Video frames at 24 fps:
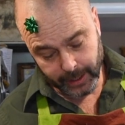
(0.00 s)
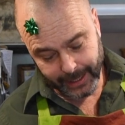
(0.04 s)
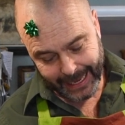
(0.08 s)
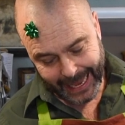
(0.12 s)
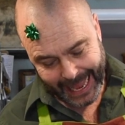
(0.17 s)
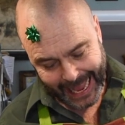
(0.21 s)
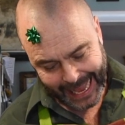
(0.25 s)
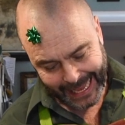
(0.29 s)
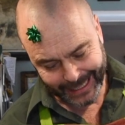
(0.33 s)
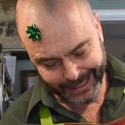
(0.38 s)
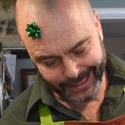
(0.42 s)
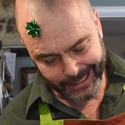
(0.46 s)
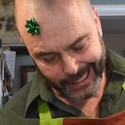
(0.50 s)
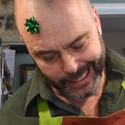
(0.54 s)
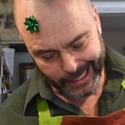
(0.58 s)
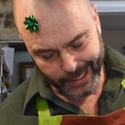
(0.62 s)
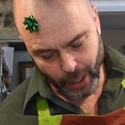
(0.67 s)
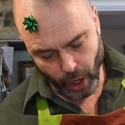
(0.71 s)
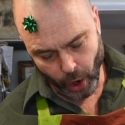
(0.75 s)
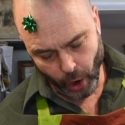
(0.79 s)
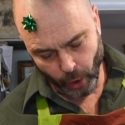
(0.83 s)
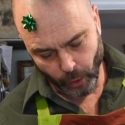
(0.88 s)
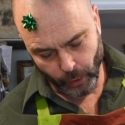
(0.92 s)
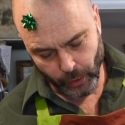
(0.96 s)
candied
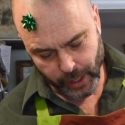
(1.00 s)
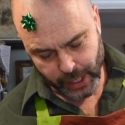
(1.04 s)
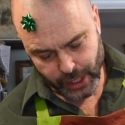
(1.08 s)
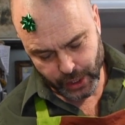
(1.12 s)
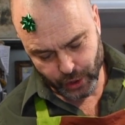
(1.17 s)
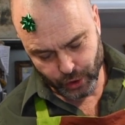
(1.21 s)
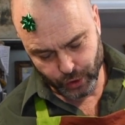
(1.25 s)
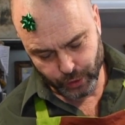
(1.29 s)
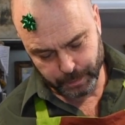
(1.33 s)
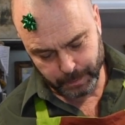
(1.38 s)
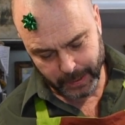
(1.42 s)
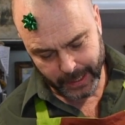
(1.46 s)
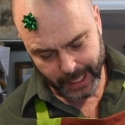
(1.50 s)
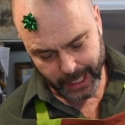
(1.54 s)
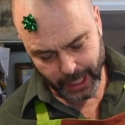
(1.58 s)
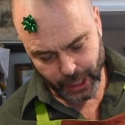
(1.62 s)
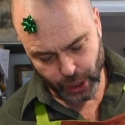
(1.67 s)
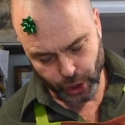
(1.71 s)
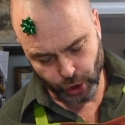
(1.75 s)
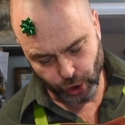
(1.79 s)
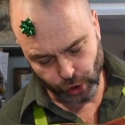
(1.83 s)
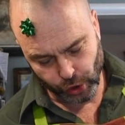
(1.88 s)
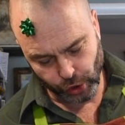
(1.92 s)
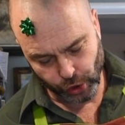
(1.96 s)
orange
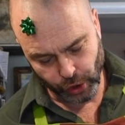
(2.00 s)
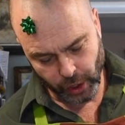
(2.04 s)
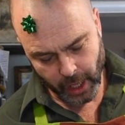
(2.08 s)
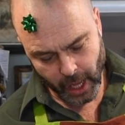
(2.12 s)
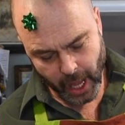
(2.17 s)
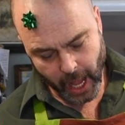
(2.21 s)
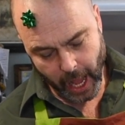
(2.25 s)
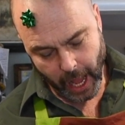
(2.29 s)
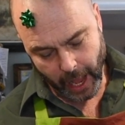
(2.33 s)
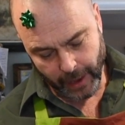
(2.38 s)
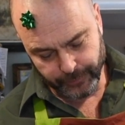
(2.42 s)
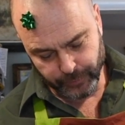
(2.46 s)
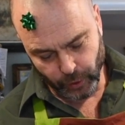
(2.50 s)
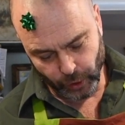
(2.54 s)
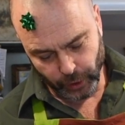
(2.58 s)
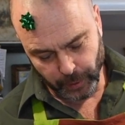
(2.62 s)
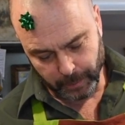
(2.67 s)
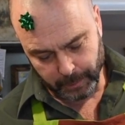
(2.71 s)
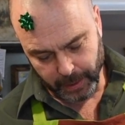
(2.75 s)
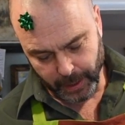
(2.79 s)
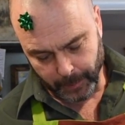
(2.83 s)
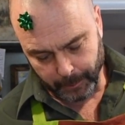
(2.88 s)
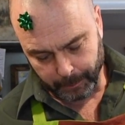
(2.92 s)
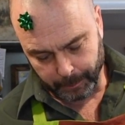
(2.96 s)
peel, I've got
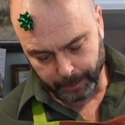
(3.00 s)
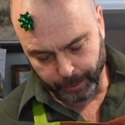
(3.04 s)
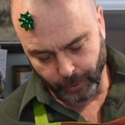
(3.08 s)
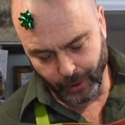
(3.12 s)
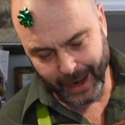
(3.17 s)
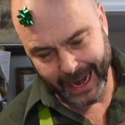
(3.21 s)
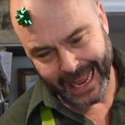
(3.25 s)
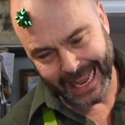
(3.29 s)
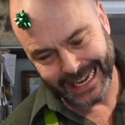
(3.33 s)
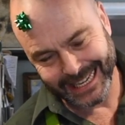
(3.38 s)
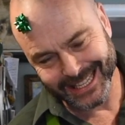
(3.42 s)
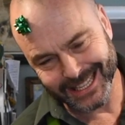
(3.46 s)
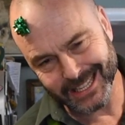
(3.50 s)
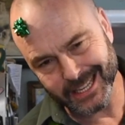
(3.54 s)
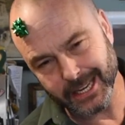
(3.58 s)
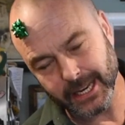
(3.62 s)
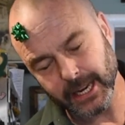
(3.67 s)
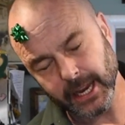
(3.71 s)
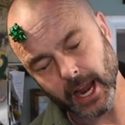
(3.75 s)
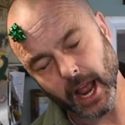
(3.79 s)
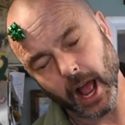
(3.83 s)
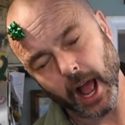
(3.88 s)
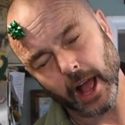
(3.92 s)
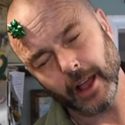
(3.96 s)
a bit of
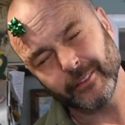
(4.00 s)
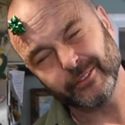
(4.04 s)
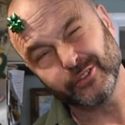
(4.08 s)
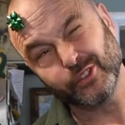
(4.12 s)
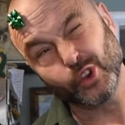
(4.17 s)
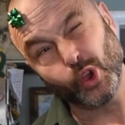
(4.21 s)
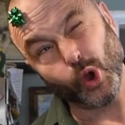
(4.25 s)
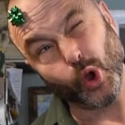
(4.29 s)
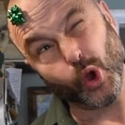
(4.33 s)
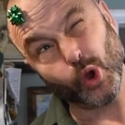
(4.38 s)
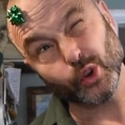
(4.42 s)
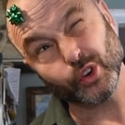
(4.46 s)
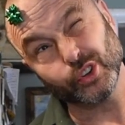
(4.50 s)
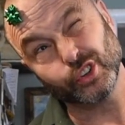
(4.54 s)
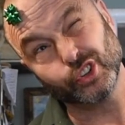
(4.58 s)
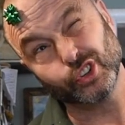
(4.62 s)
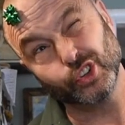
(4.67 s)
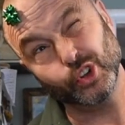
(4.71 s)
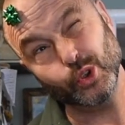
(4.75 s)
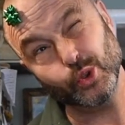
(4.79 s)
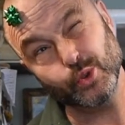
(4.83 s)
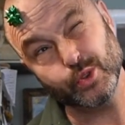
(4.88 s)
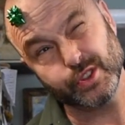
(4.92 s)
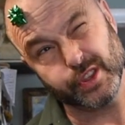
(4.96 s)
brandy, I've got
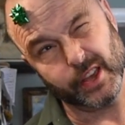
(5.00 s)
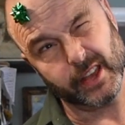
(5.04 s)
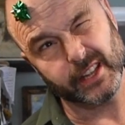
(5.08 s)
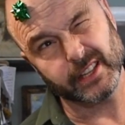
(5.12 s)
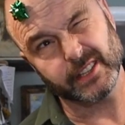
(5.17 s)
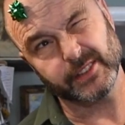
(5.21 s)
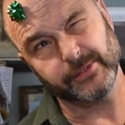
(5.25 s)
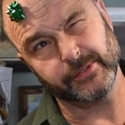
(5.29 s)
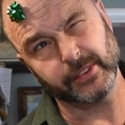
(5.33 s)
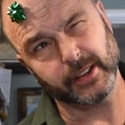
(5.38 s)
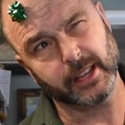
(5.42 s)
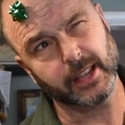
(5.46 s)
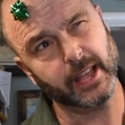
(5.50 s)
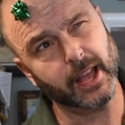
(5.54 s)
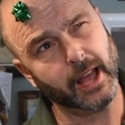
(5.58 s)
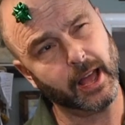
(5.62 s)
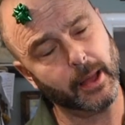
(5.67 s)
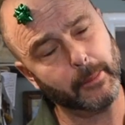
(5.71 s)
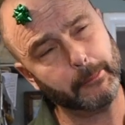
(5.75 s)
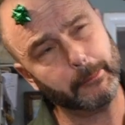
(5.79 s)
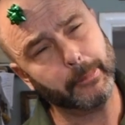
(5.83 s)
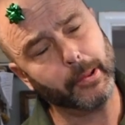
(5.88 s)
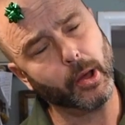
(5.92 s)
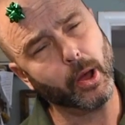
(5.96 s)
2/3 of a
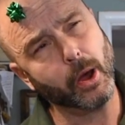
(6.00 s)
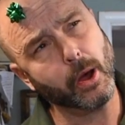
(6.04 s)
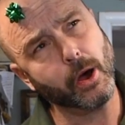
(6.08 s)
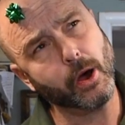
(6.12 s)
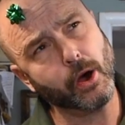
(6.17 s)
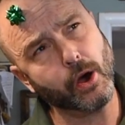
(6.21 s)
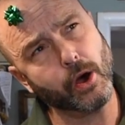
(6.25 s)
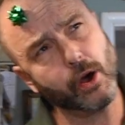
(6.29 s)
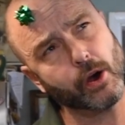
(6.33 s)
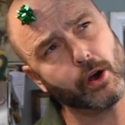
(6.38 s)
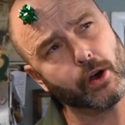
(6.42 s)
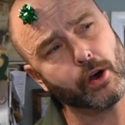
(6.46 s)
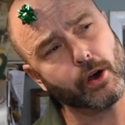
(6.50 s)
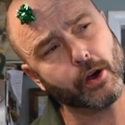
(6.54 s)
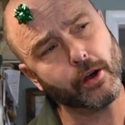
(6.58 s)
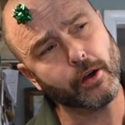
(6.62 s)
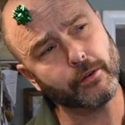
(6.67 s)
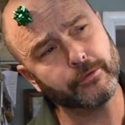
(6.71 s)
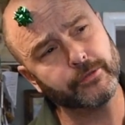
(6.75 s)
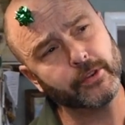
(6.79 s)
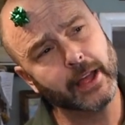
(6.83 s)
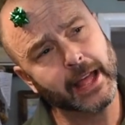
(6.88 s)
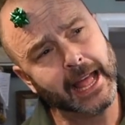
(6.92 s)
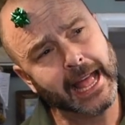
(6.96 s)
cup
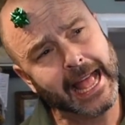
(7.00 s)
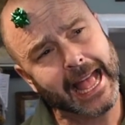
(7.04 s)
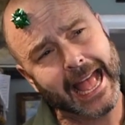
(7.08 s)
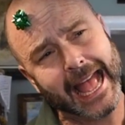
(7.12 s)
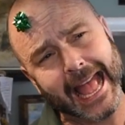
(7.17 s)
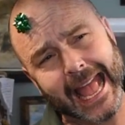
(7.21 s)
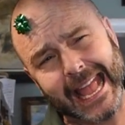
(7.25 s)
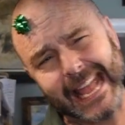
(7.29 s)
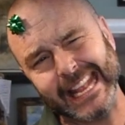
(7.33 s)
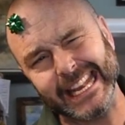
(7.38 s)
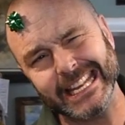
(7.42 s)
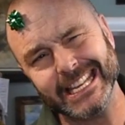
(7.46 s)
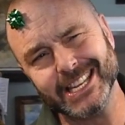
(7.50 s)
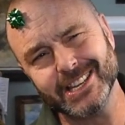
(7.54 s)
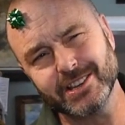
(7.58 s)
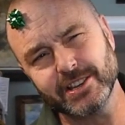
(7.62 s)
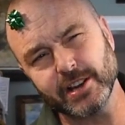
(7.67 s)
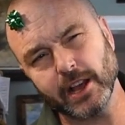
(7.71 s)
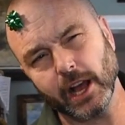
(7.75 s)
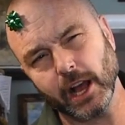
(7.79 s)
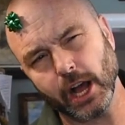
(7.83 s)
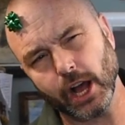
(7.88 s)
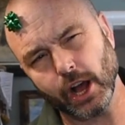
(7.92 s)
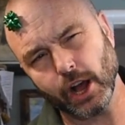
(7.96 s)
of a
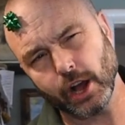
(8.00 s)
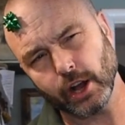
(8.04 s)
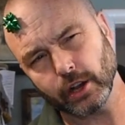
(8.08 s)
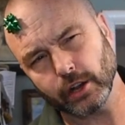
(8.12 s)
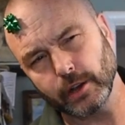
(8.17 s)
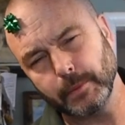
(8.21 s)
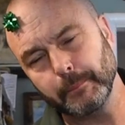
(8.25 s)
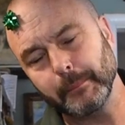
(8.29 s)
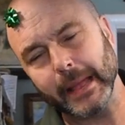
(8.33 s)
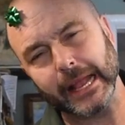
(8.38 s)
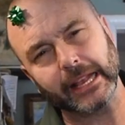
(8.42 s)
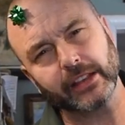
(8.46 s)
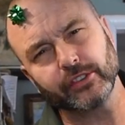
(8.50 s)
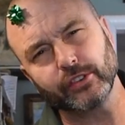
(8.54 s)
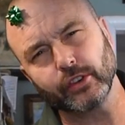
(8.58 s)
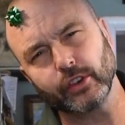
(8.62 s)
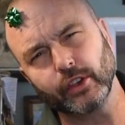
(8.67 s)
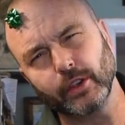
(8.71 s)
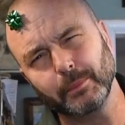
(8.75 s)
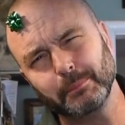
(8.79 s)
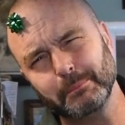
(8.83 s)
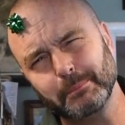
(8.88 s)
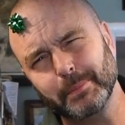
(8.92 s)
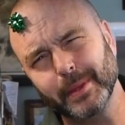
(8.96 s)
dark
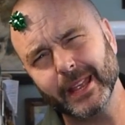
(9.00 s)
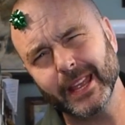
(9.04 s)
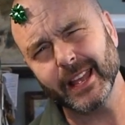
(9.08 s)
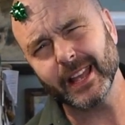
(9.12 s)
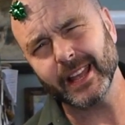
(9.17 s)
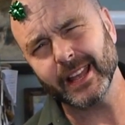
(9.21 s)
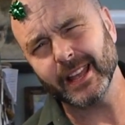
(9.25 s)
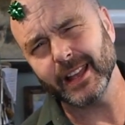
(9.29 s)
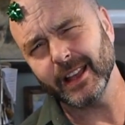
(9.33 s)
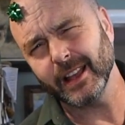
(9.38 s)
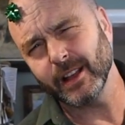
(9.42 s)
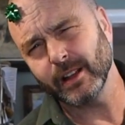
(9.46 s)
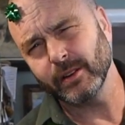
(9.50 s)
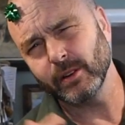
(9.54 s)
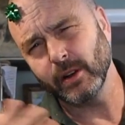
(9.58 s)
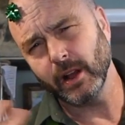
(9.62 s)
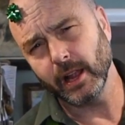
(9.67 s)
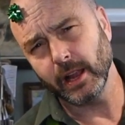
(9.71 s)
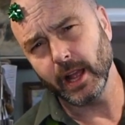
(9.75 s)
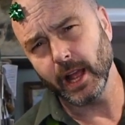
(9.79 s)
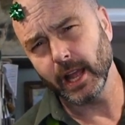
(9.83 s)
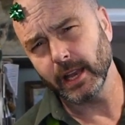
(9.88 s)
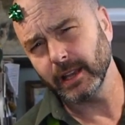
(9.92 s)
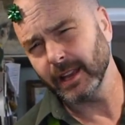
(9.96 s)
Mexican beer,
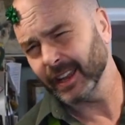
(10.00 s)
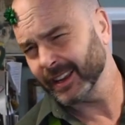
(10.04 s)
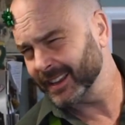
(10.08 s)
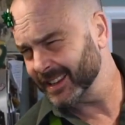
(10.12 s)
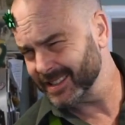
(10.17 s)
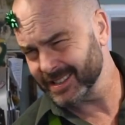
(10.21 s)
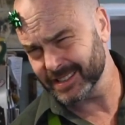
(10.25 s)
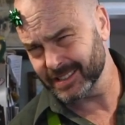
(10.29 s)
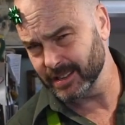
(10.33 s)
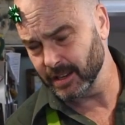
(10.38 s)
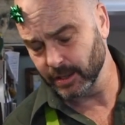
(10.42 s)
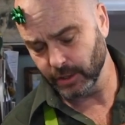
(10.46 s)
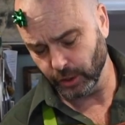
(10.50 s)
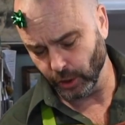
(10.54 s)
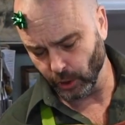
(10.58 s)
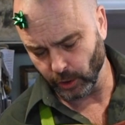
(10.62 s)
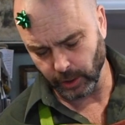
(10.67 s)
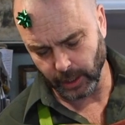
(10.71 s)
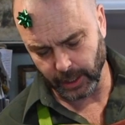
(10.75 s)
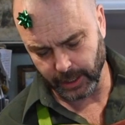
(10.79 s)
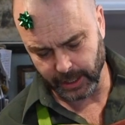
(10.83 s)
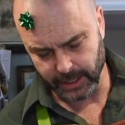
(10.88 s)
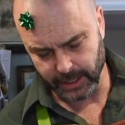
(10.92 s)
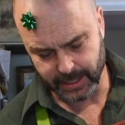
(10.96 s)
like a
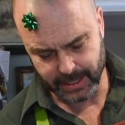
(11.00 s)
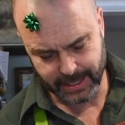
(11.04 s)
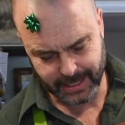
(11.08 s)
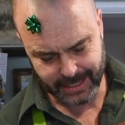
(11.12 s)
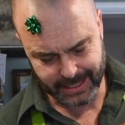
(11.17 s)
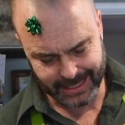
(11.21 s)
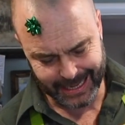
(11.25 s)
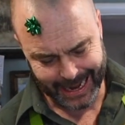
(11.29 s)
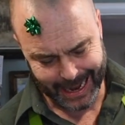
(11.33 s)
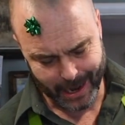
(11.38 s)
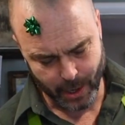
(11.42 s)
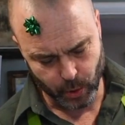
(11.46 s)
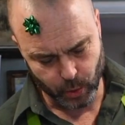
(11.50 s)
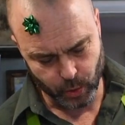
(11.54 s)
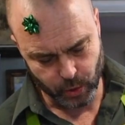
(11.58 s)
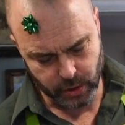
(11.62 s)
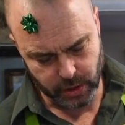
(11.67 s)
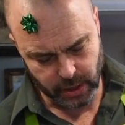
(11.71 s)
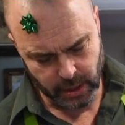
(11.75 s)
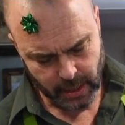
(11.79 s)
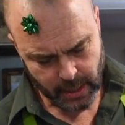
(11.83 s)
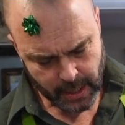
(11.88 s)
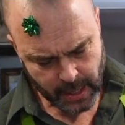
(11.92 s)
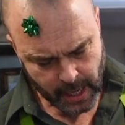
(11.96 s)

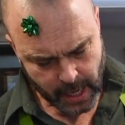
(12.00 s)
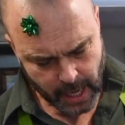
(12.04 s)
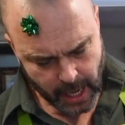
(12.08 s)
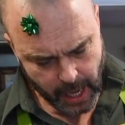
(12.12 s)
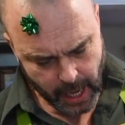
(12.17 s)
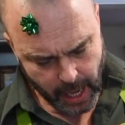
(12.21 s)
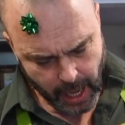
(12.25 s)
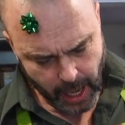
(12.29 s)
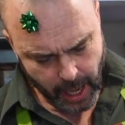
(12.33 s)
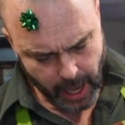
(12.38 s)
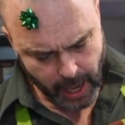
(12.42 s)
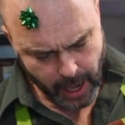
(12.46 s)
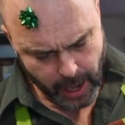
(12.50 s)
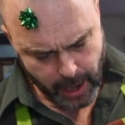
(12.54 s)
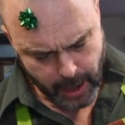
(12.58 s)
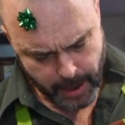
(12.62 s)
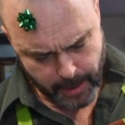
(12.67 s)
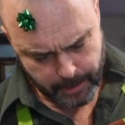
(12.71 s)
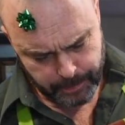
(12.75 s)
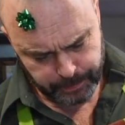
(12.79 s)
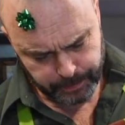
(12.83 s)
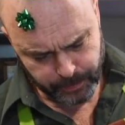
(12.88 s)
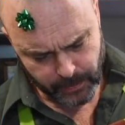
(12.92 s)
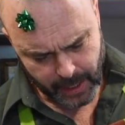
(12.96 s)
stout,
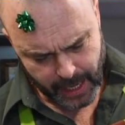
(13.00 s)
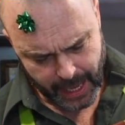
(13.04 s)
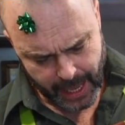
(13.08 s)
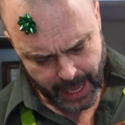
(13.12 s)
and